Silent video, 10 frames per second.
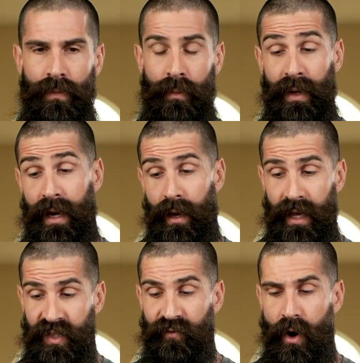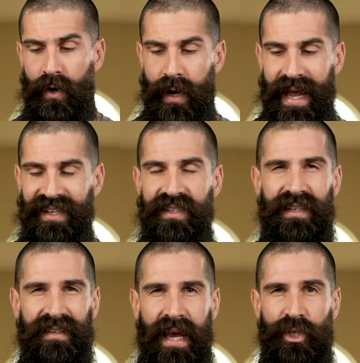But yeah, as far as the
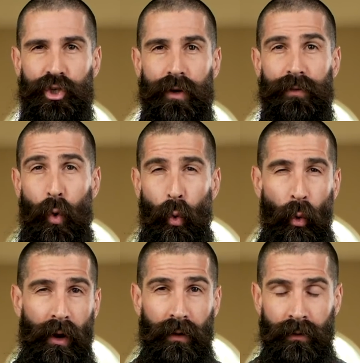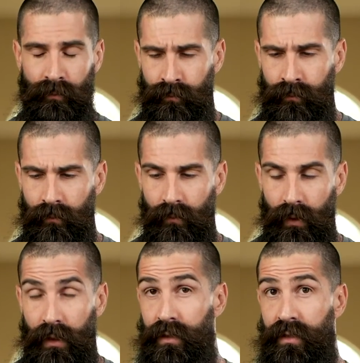texture of the oil,
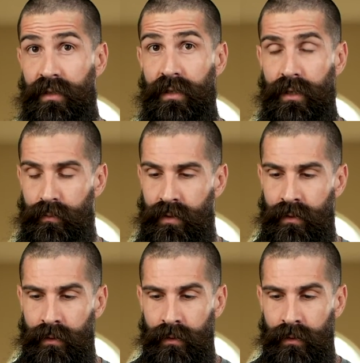it seems